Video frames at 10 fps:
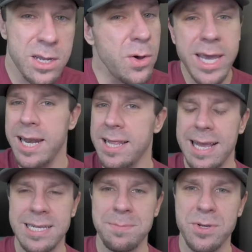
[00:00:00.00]
Go ahead, hit
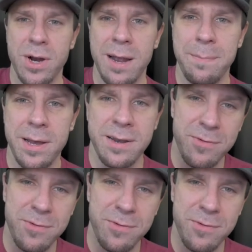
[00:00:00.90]
that subscribe button